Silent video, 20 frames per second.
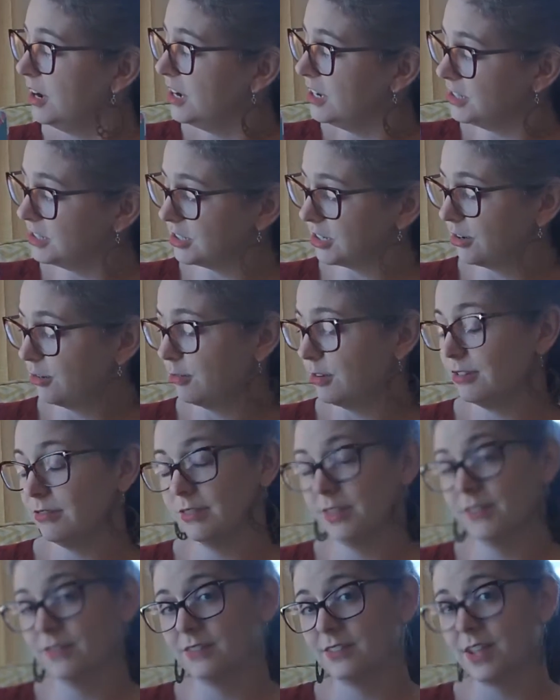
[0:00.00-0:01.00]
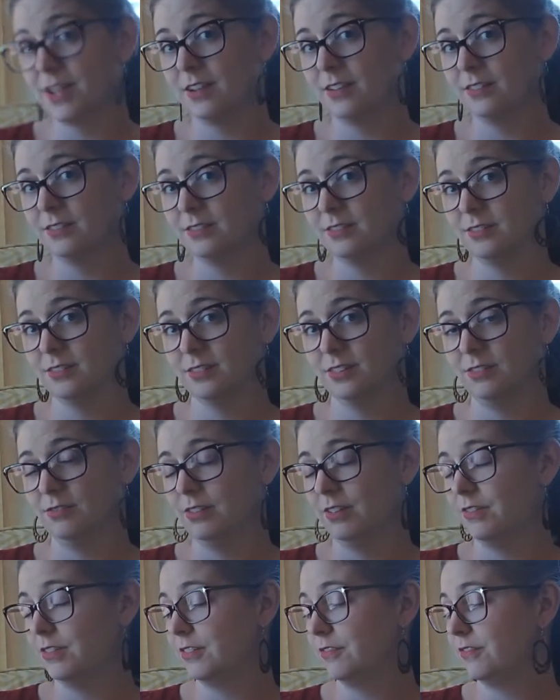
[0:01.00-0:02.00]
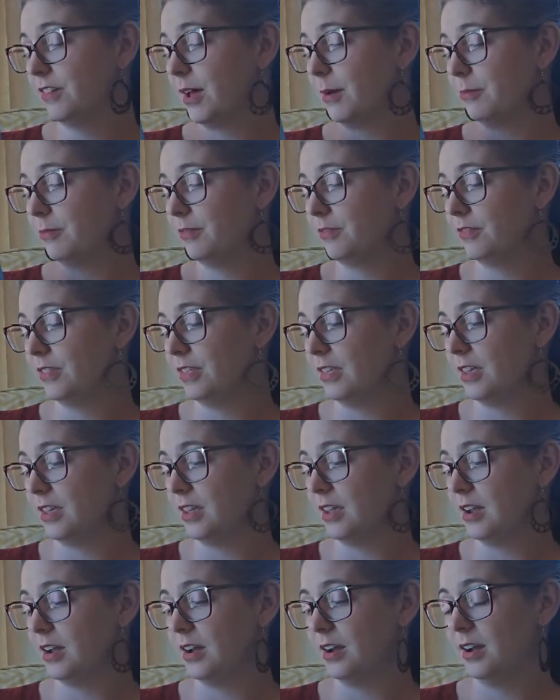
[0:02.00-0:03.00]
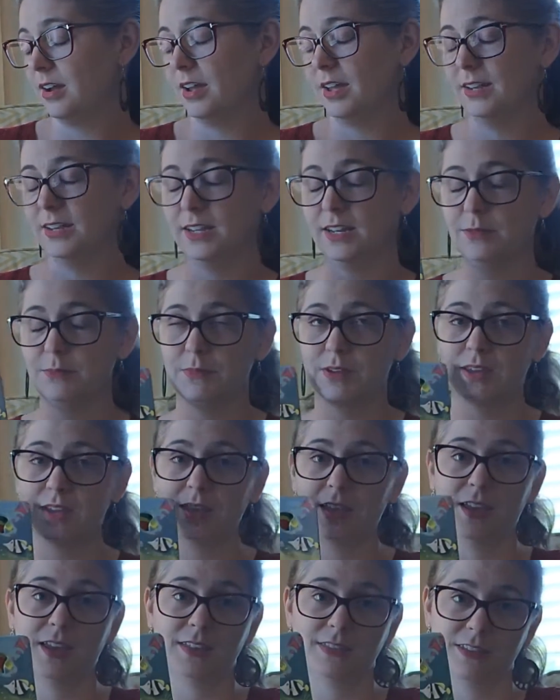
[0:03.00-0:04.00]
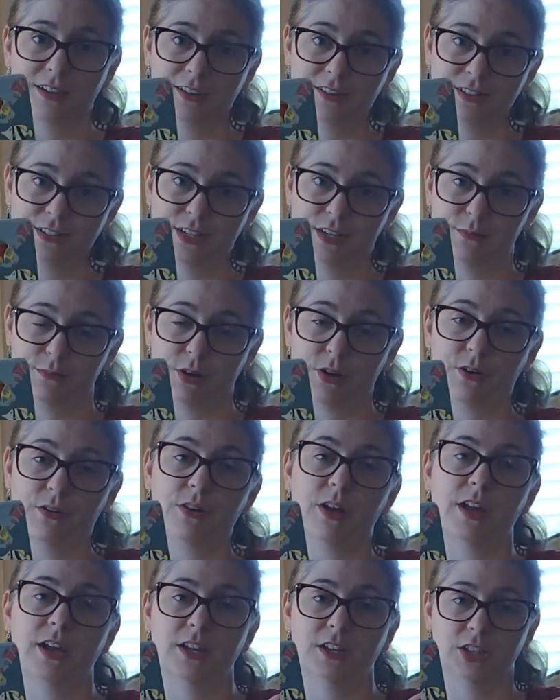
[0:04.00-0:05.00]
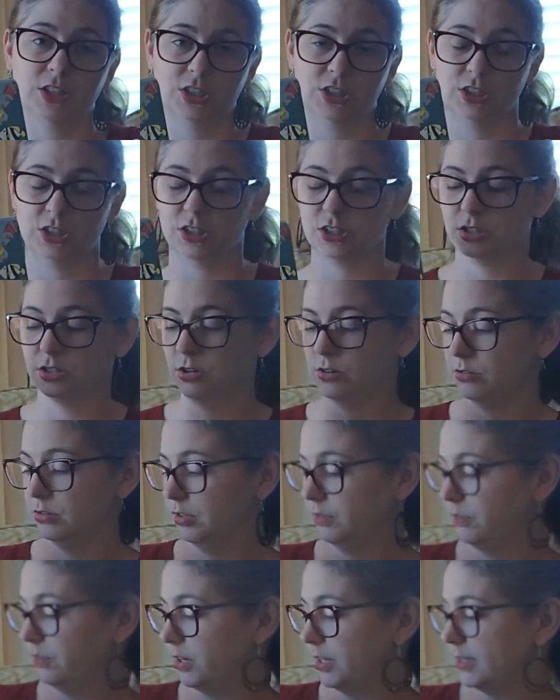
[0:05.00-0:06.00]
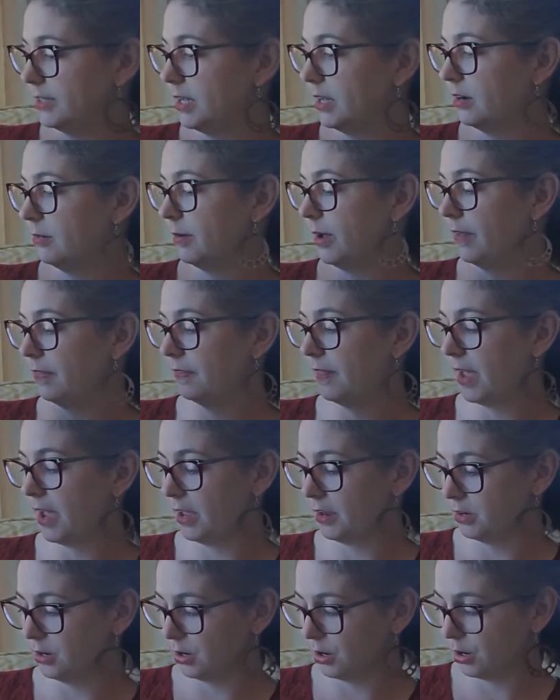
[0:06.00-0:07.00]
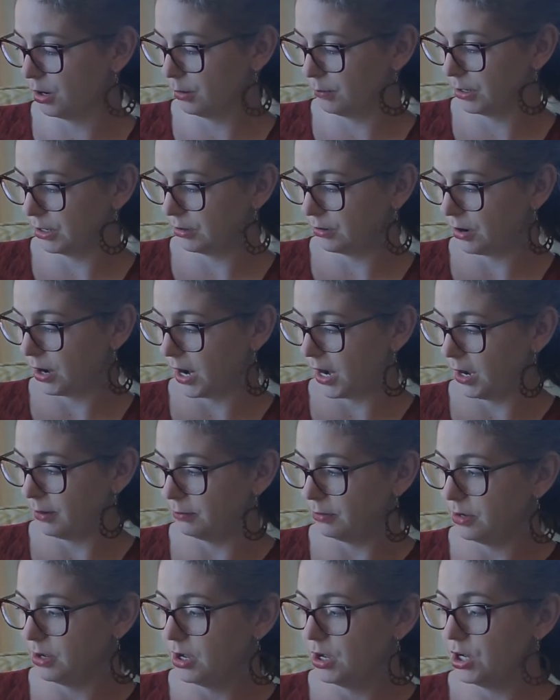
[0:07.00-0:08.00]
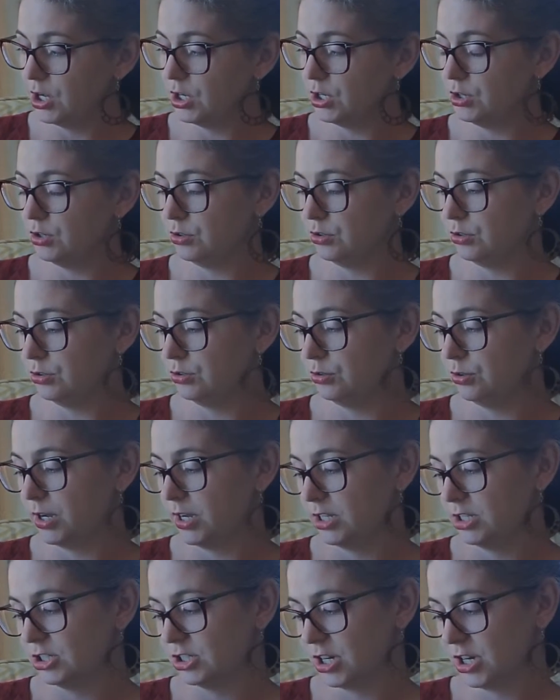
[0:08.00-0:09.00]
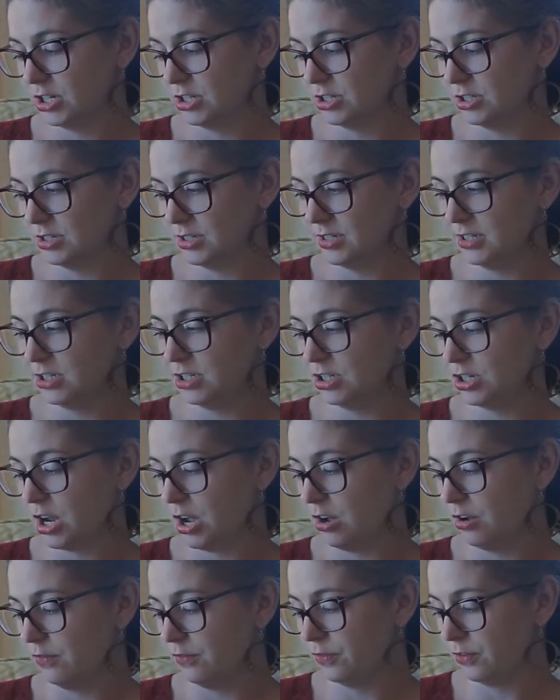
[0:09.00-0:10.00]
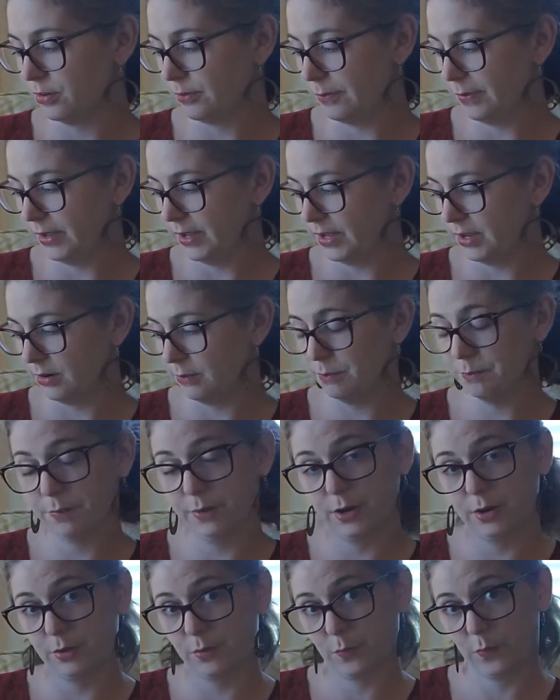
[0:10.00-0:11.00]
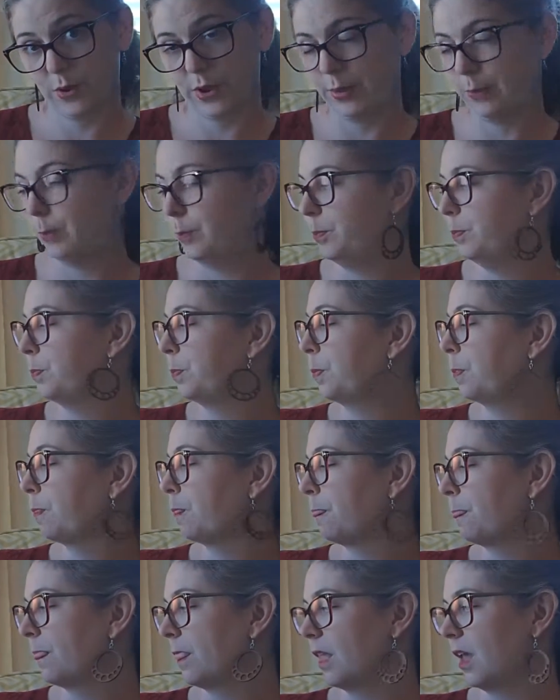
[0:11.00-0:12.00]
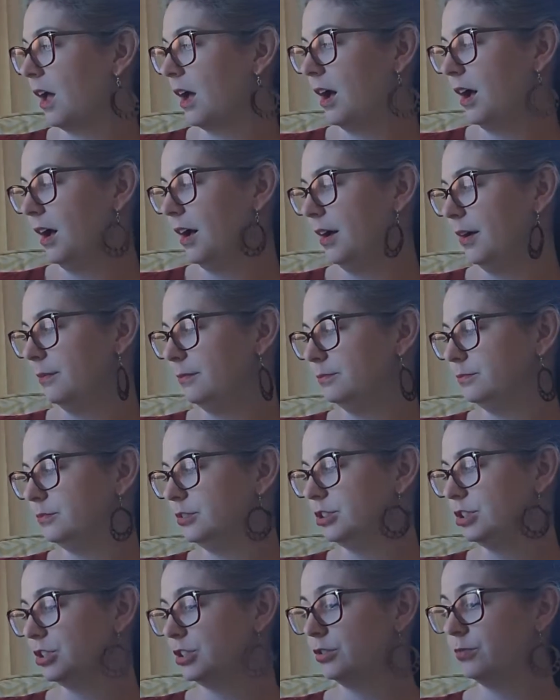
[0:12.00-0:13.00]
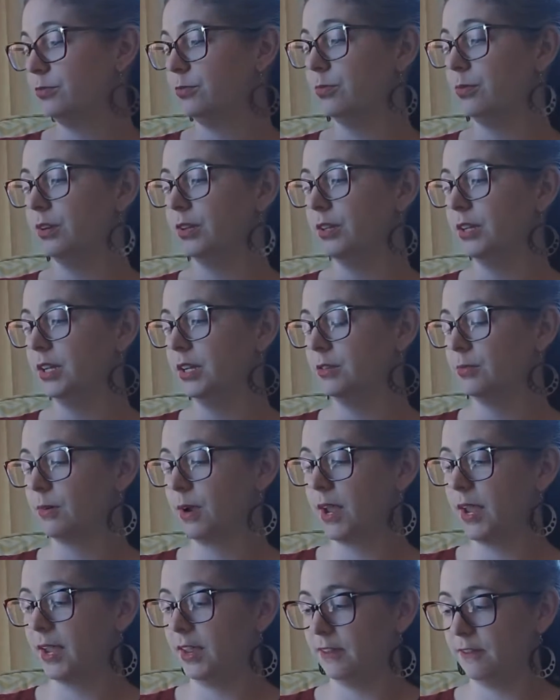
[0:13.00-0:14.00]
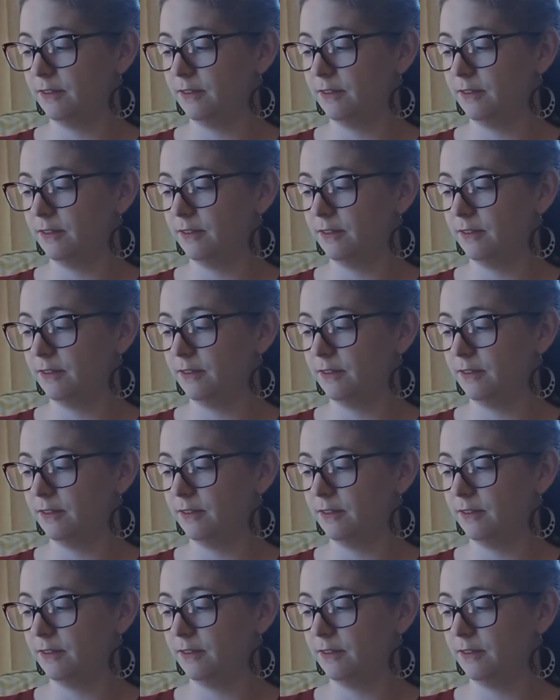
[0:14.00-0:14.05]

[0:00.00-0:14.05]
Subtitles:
So you lift the flap with the anemone, and there's Nemo, and she just totally freaks out about that. The hermit crab, who exchanges his shell for a bigger one. Just really great,